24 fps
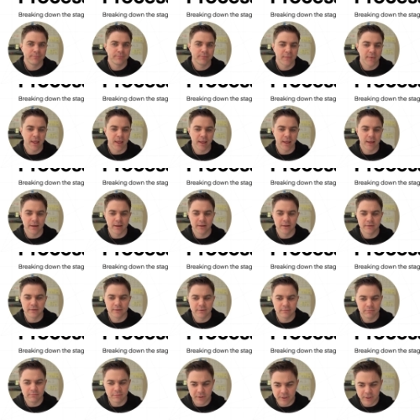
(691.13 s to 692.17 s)
And
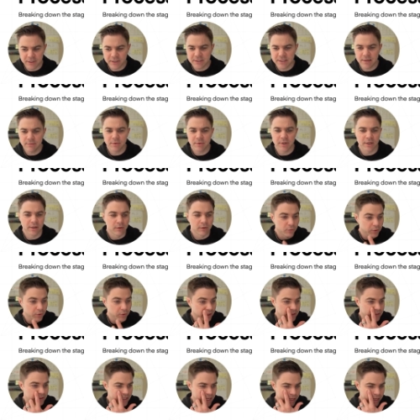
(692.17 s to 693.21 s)
then the team can really
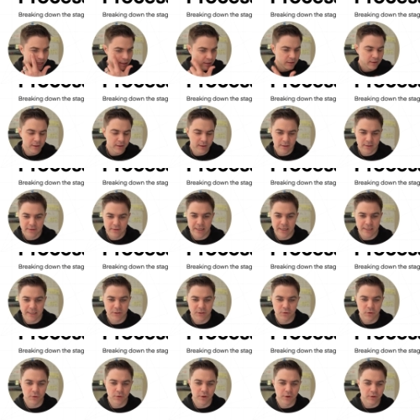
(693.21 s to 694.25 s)
take take it to a
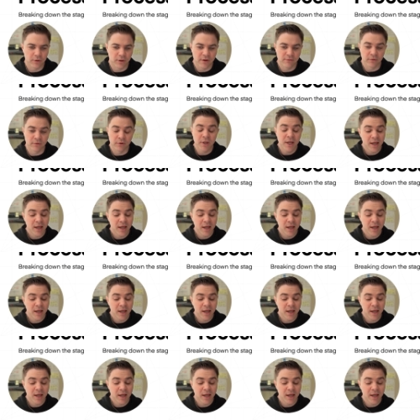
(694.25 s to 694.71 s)
whole nother level.